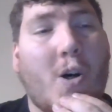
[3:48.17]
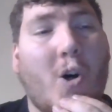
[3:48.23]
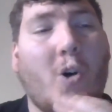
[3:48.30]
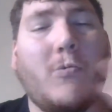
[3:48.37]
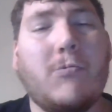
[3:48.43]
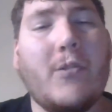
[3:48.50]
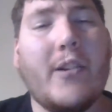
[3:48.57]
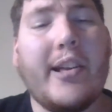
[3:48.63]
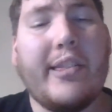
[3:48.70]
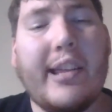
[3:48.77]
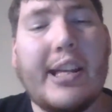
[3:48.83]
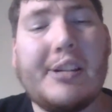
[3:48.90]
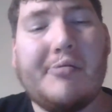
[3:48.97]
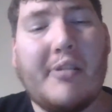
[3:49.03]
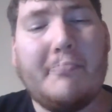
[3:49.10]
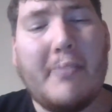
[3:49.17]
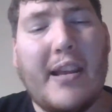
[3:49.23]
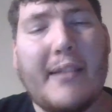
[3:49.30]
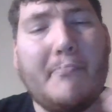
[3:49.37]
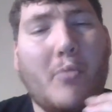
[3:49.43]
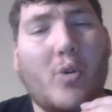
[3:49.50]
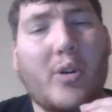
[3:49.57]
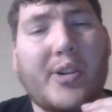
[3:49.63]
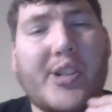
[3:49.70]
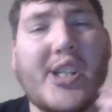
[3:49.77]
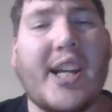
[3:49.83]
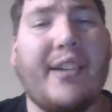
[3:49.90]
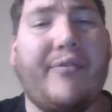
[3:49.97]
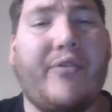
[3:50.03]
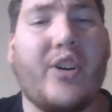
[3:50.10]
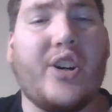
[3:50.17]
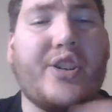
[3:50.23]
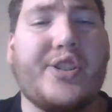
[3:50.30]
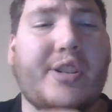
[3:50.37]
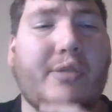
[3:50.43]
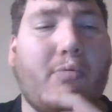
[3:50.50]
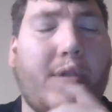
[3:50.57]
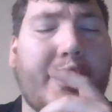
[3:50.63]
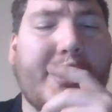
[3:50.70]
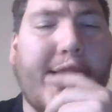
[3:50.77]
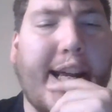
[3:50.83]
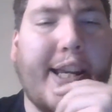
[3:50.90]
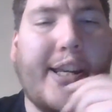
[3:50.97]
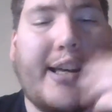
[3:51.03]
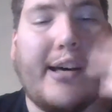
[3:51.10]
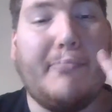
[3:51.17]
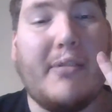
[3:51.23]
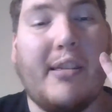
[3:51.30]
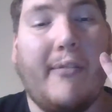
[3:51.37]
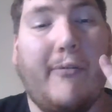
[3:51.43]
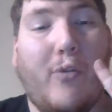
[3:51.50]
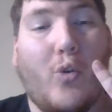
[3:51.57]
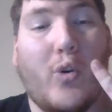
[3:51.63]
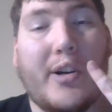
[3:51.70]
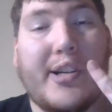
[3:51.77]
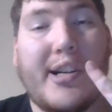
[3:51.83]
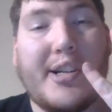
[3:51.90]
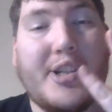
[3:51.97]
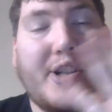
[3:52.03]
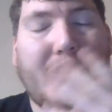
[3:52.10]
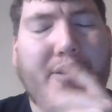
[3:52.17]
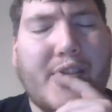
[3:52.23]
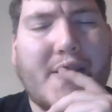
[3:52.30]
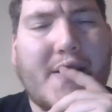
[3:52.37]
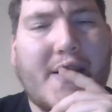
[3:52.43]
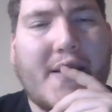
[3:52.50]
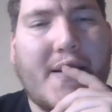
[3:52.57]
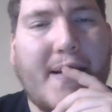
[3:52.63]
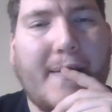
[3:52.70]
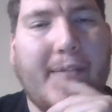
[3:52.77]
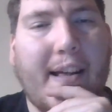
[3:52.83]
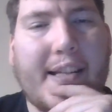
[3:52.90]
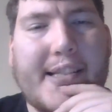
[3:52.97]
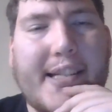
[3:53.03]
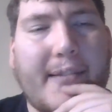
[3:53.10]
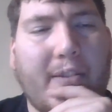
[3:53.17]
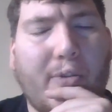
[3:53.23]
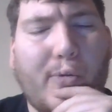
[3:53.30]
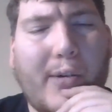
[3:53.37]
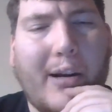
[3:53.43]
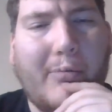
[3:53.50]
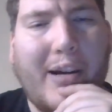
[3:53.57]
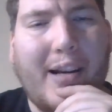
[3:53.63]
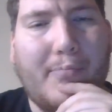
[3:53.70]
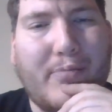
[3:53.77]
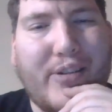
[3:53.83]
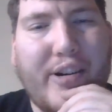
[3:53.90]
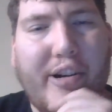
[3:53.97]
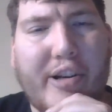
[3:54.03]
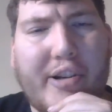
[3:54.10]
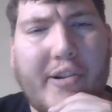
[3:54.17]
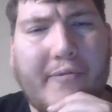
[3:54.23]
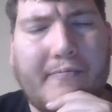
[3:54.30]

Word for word: hopefully things would be more diverse once I end up in the 4 digits. That's even the right way to put it.